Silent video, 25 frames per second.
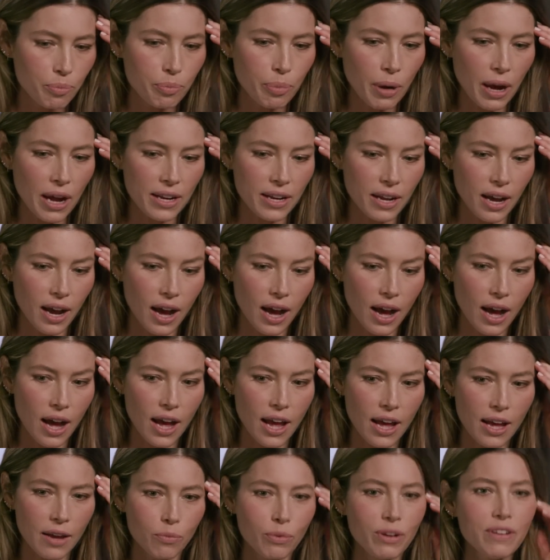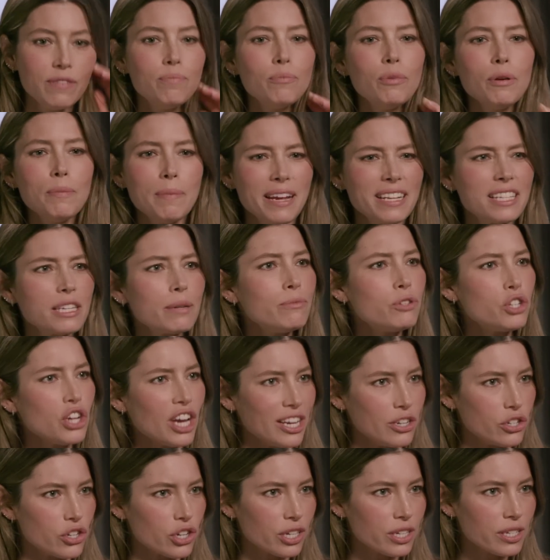but uh, we we made some
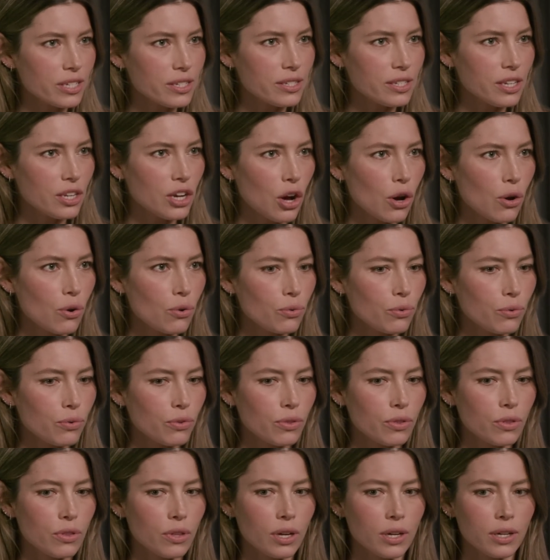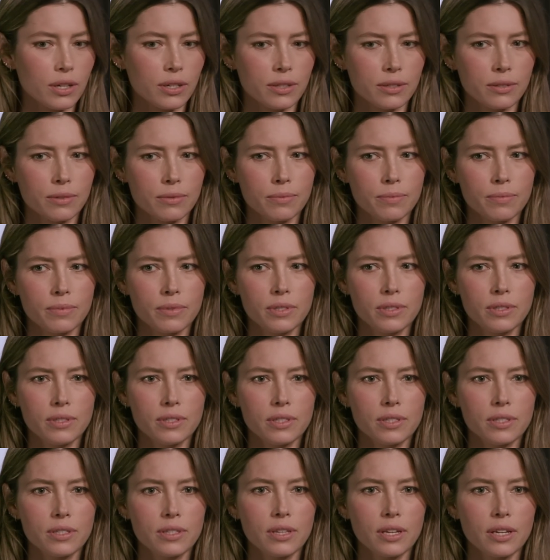changes. You know, the, uh,
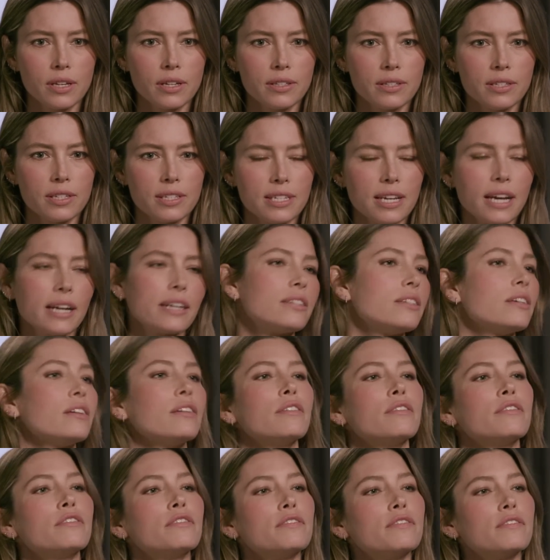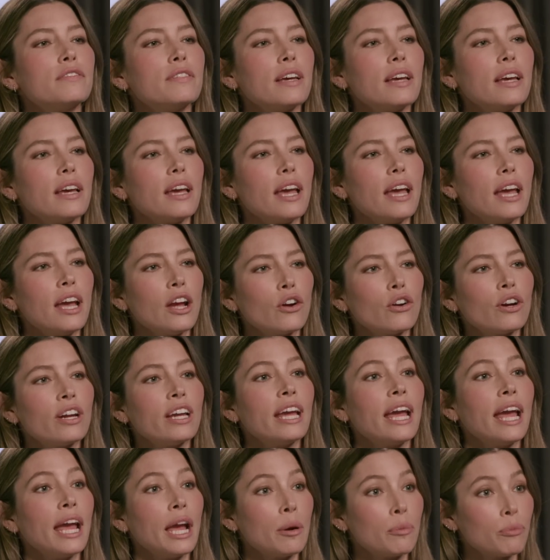the detective
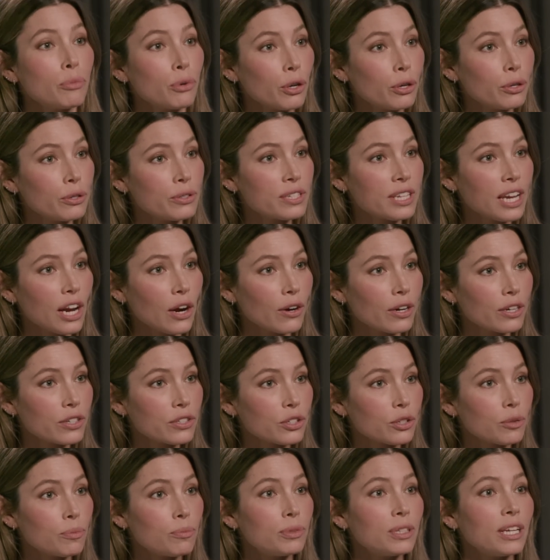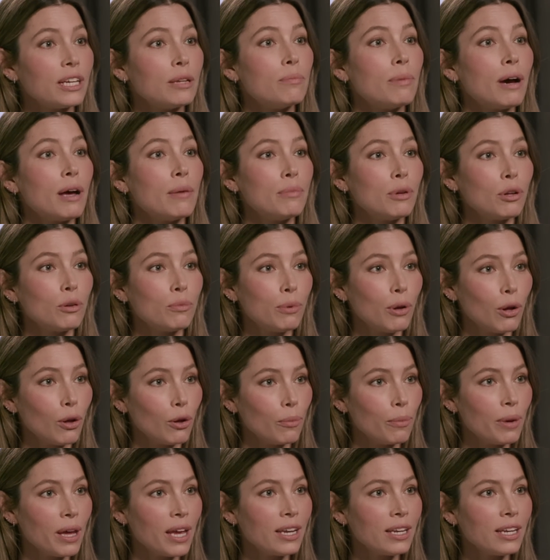Harry Ambrose character played by Bill
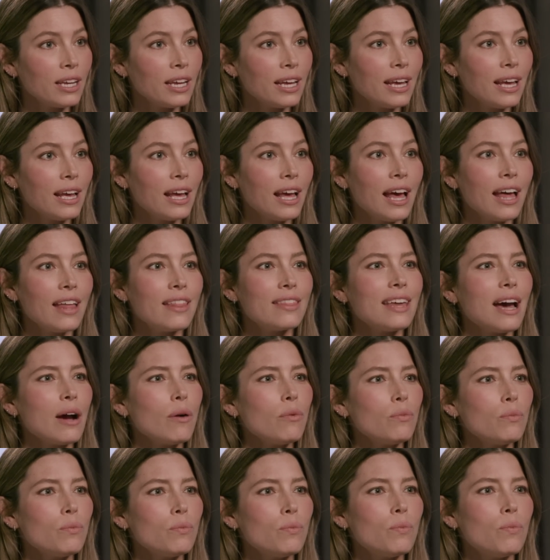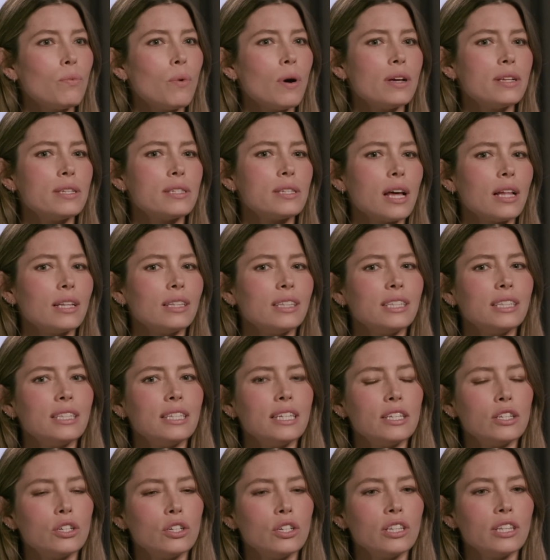Pullman, mm -hmm. that was a
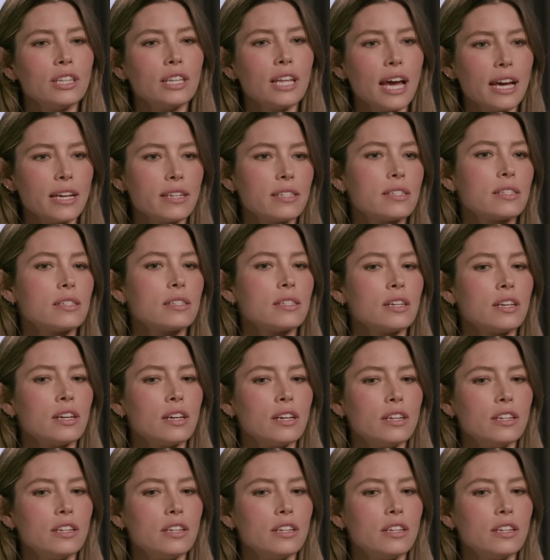little less